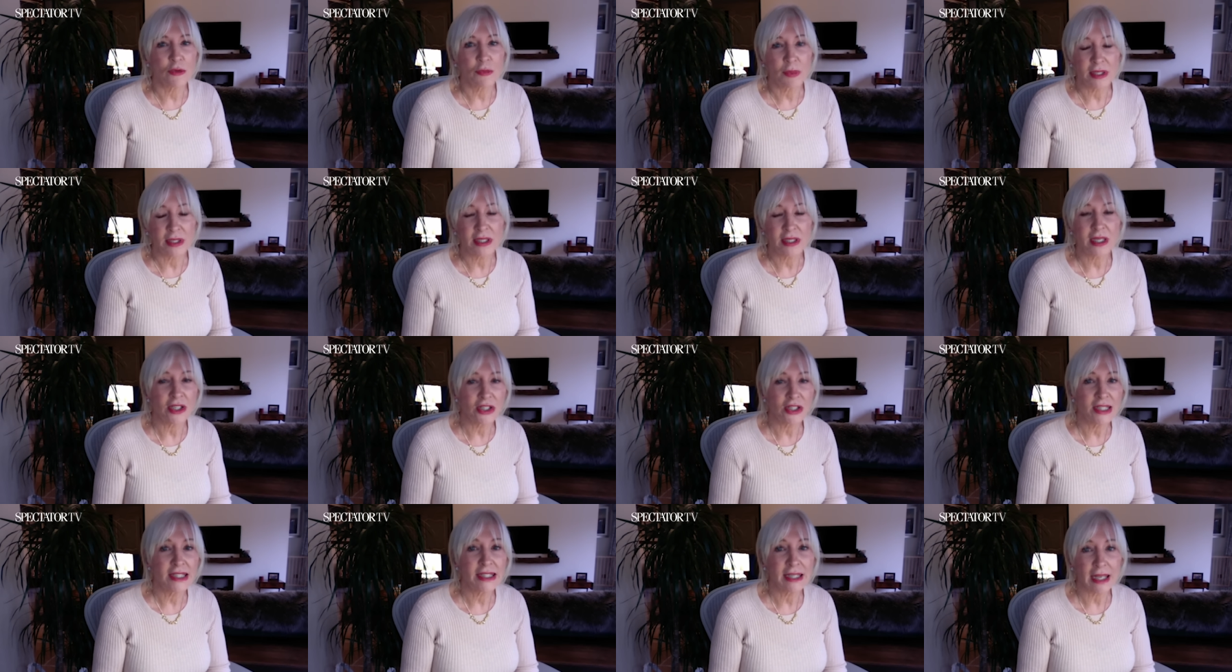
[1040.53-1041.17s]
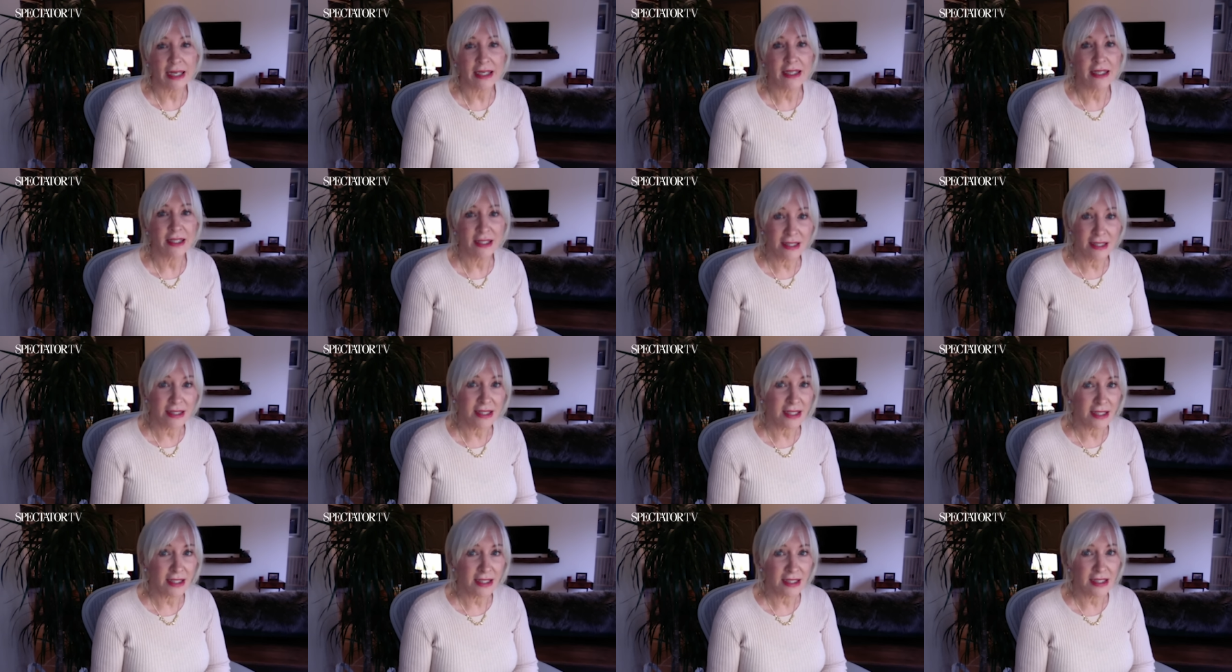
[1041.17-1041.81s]
But it's actually selling
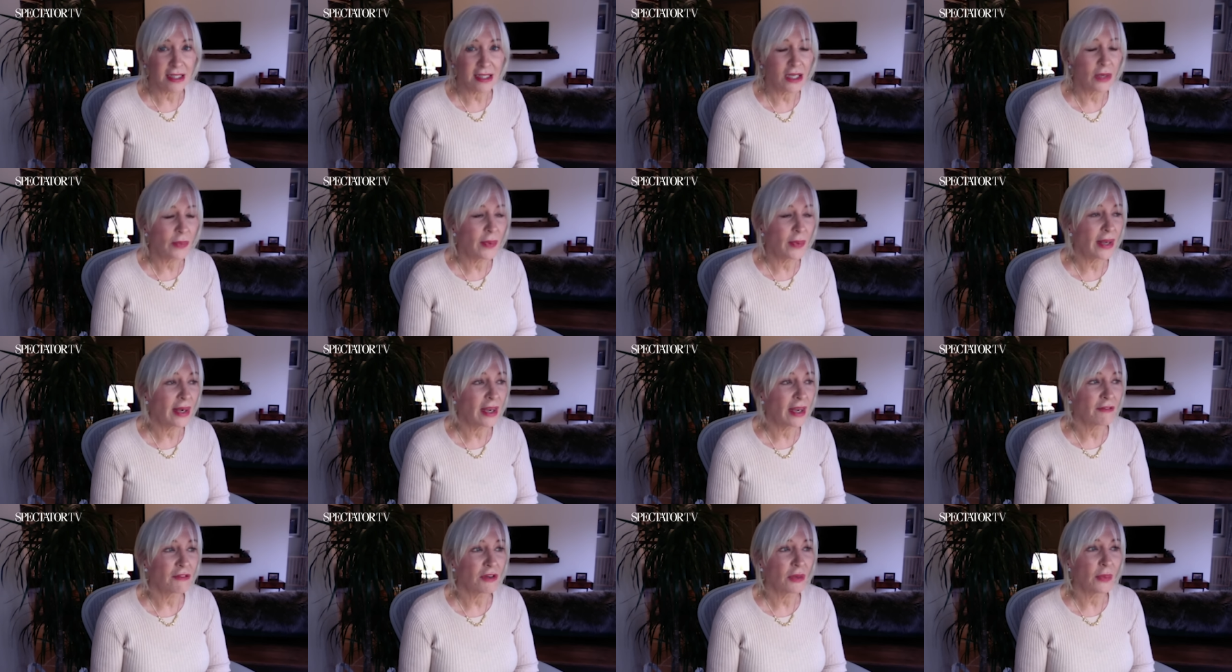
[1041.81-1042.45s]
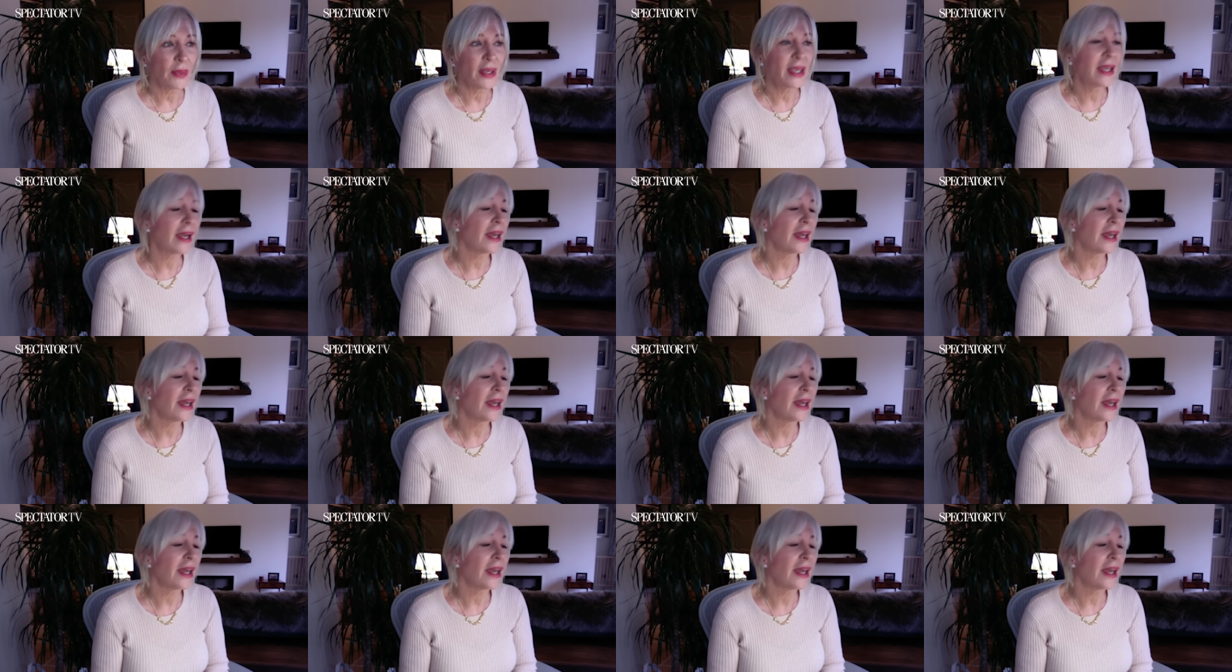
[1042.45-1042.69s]
consistently well every week,